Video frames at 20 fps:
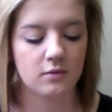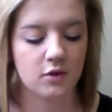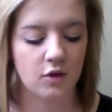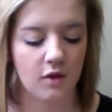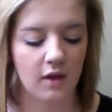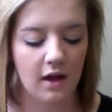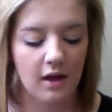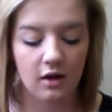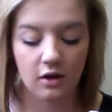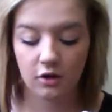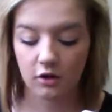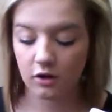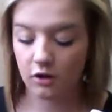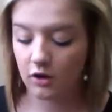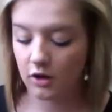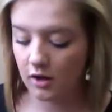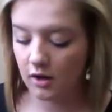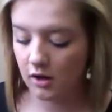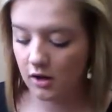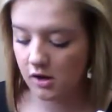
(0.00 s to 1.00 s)
So then
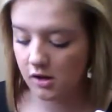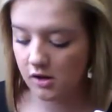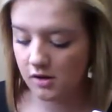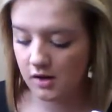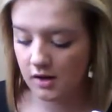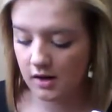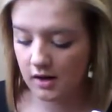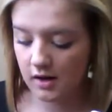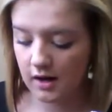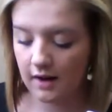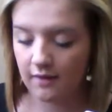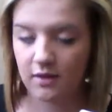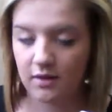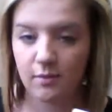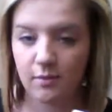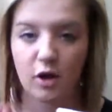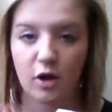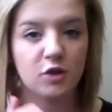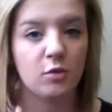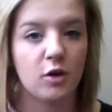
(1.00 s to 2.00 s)
you're going to have
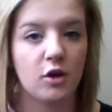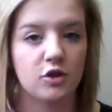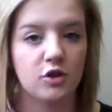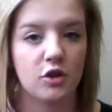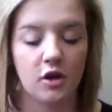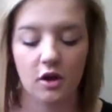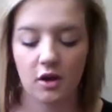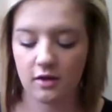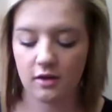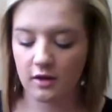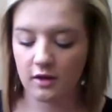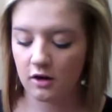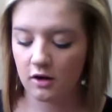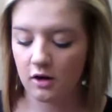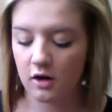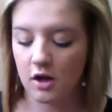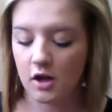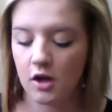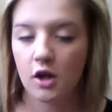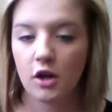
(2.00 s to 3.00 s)
the Mod Podge already on there.
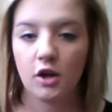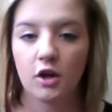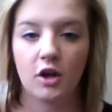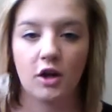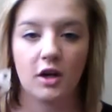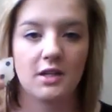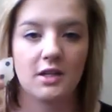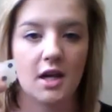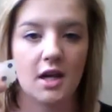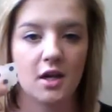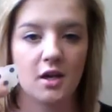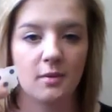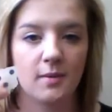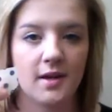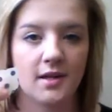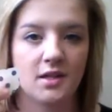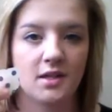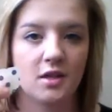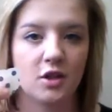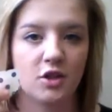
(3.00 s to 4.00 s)
You're going to take your
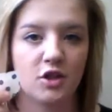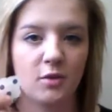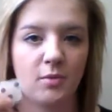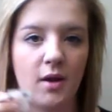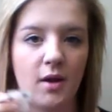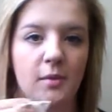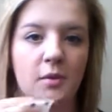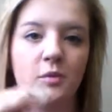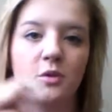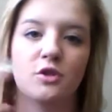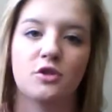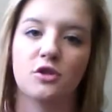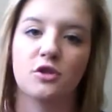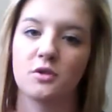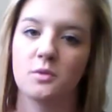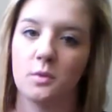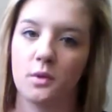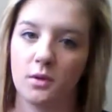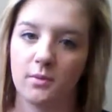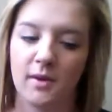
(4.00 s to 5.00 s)
piece of tissue paper, which
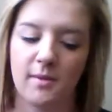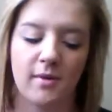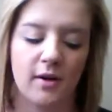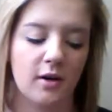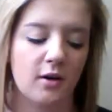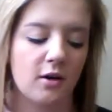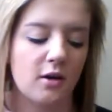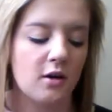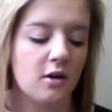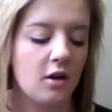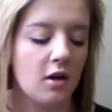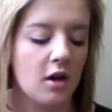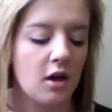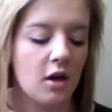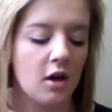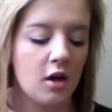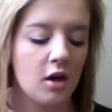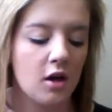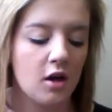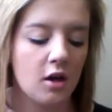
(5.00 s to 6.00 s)
yours will be bigger.
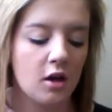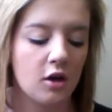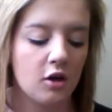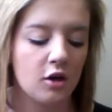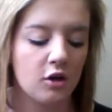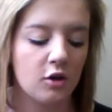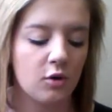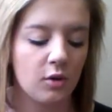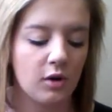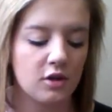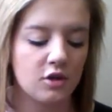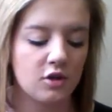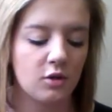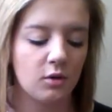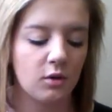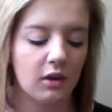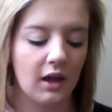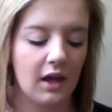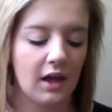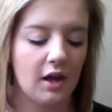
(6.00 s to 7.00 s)
You're going
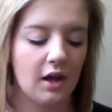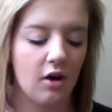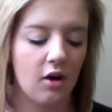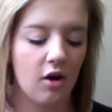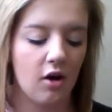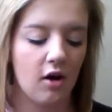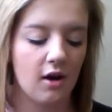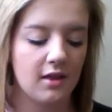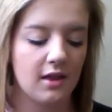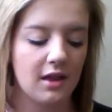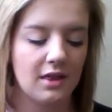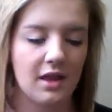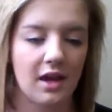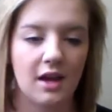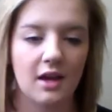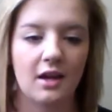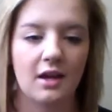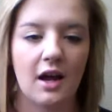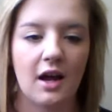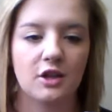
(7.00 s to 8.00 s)
to lay it on the
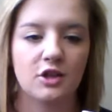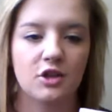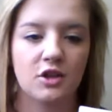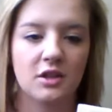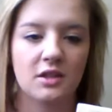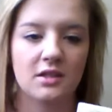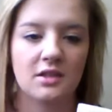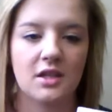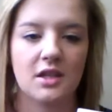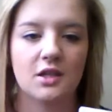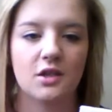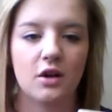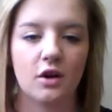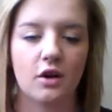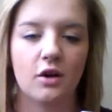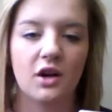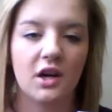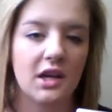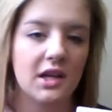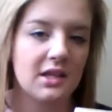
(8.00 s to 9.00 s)
thing, and as you can see, it's
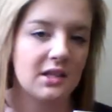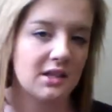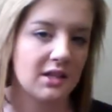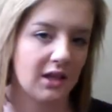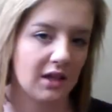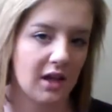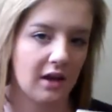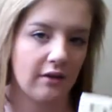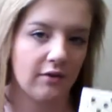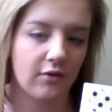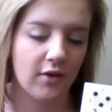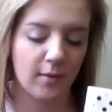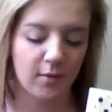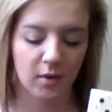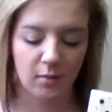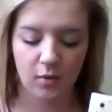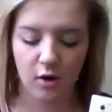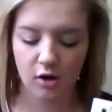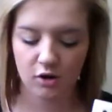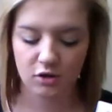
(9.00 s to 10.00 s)
already sticking from
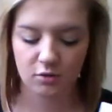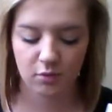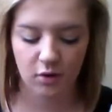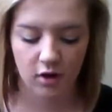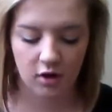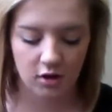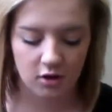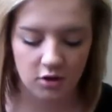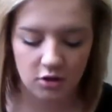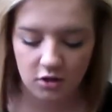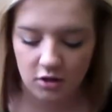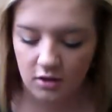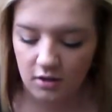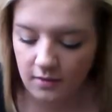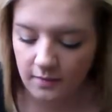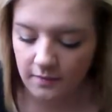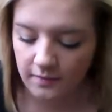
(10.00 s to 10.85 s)
the Mod Podge.